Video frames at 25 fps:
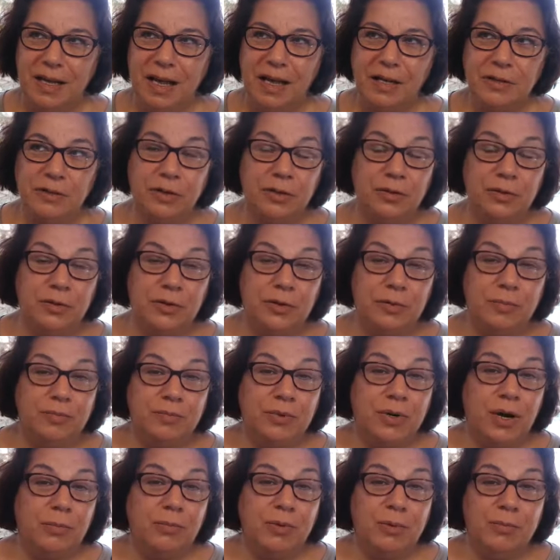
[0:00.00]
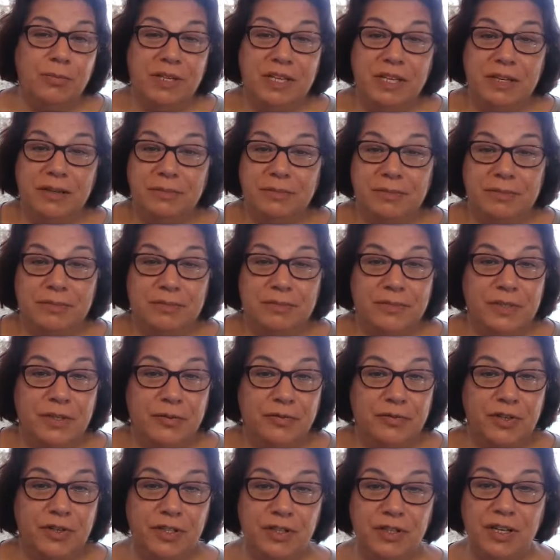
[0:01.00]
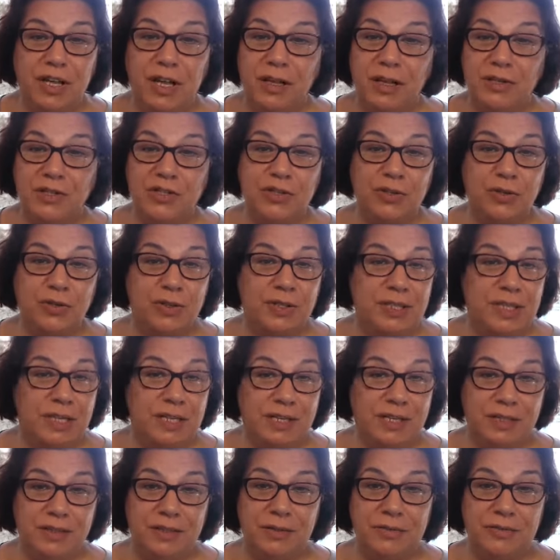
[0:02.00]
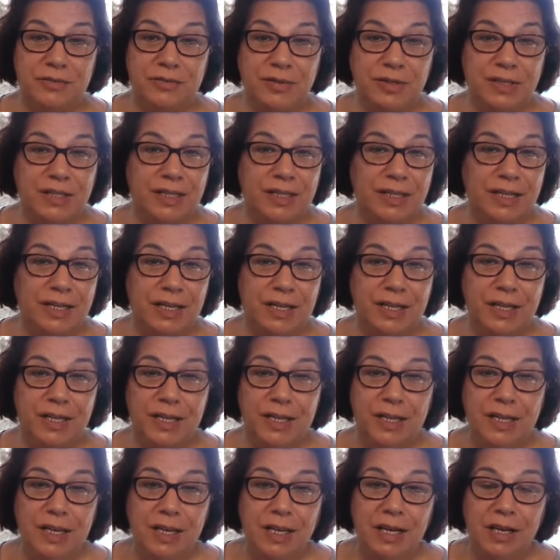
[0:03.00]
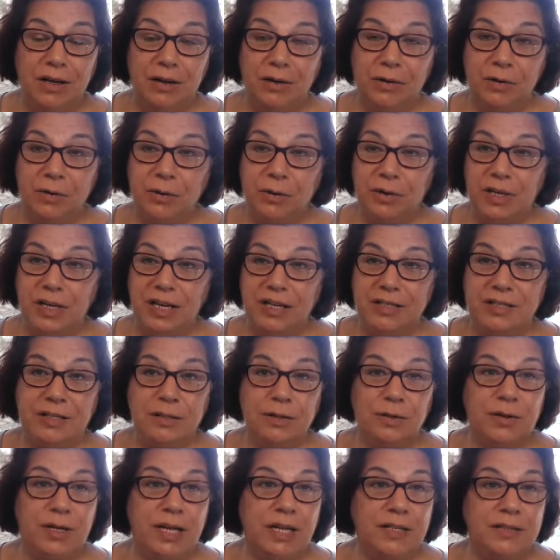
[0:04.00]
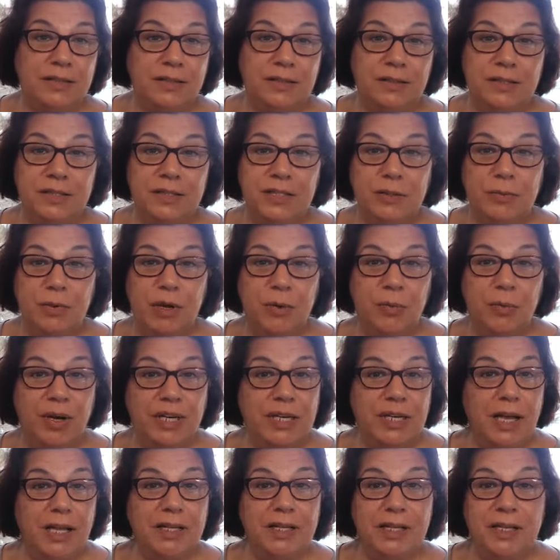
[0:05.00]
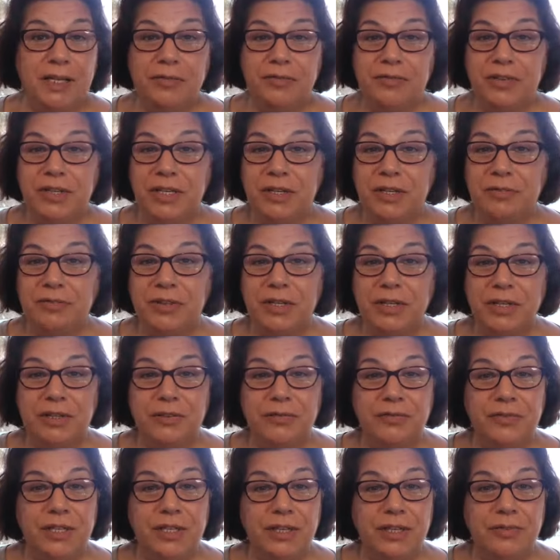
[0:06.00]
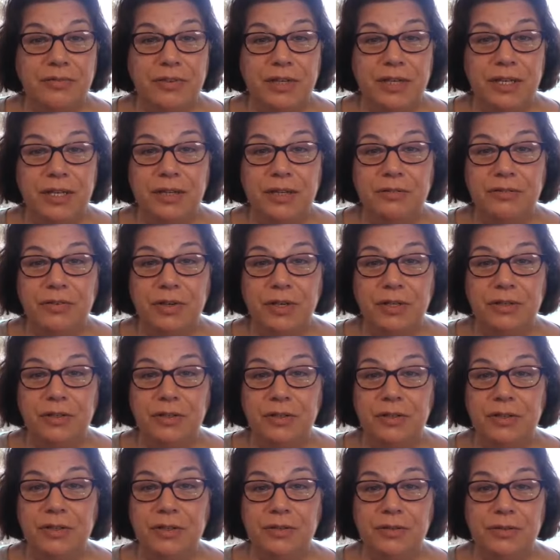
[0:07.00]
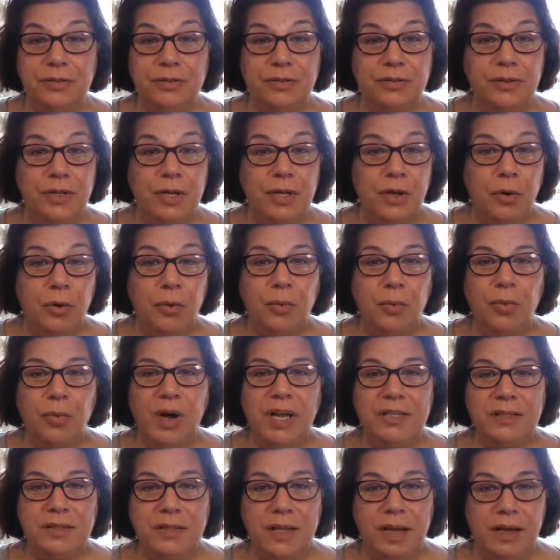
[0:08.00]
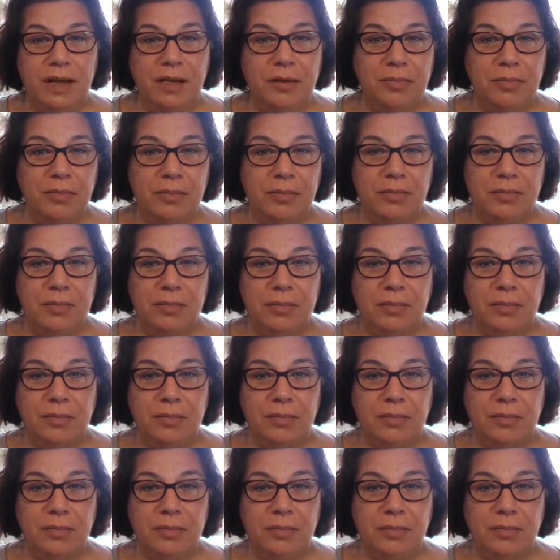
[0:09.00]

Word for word: I don't know, probably different culture think differently. Or let's look at it this way when I give, give, give, give, give, and you, one time,